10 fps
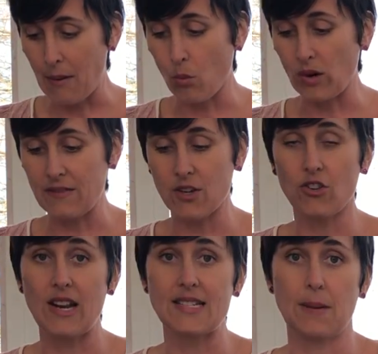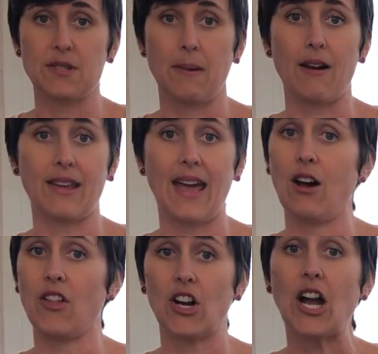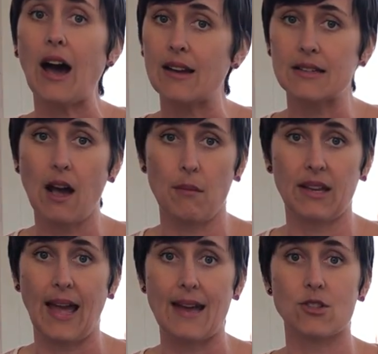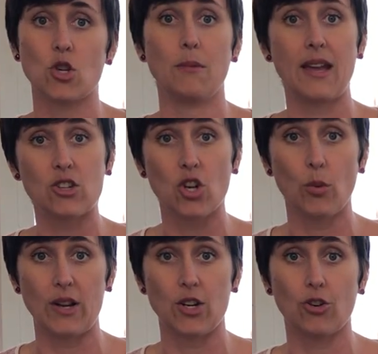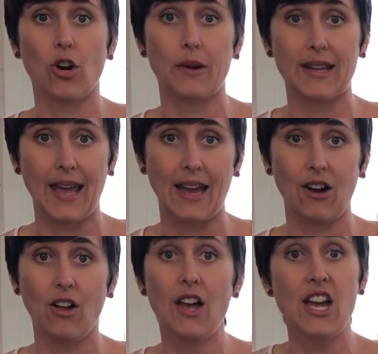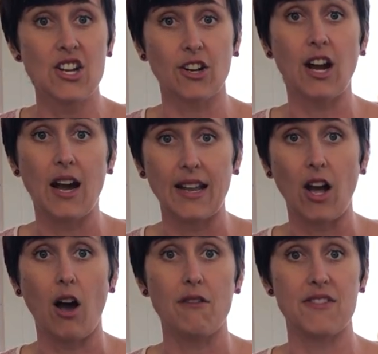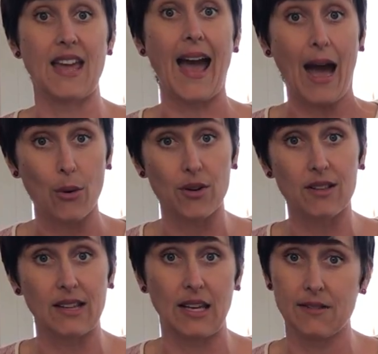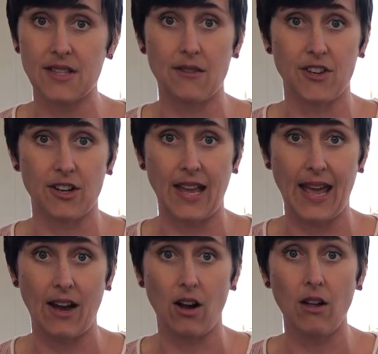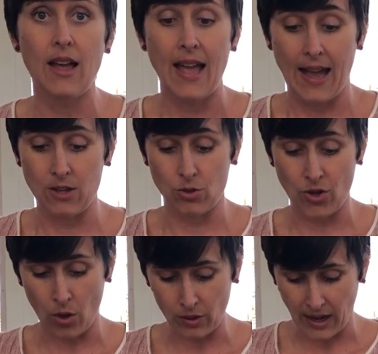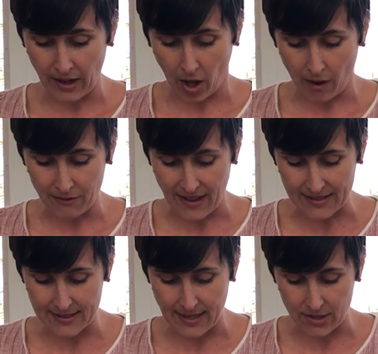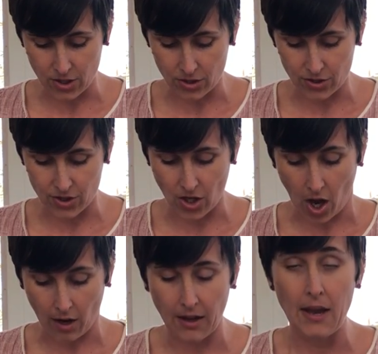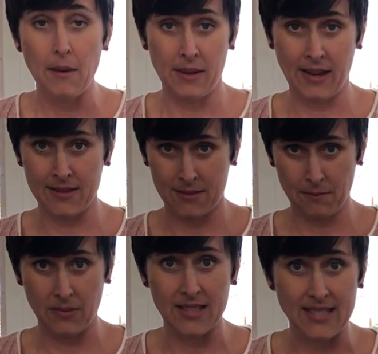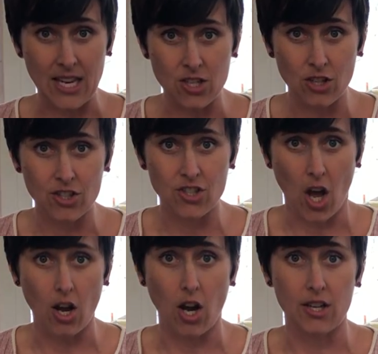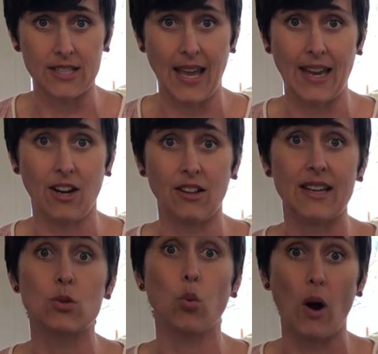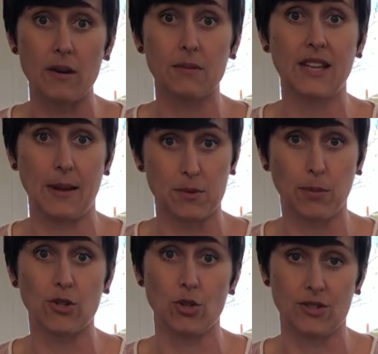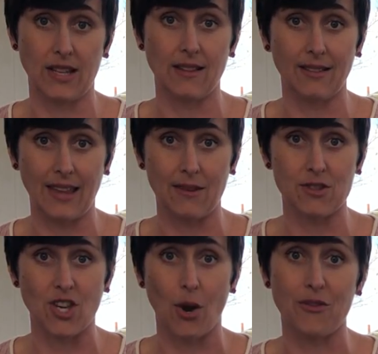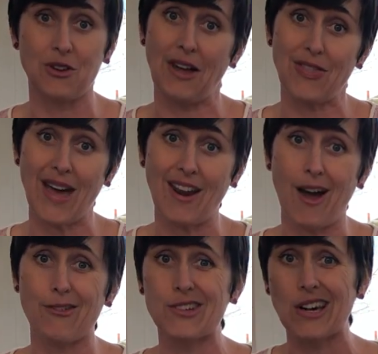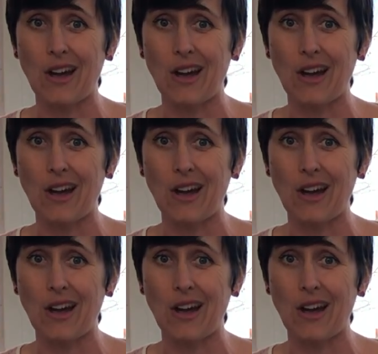One of the great tips about kale, they're cut and come again. So make sure when you're growing kale, you're cutting off the outer leaves of your kale and you don't cut off that center stalk, because the center stalk on kale is what keeps producing the leaves. So if you cut that off,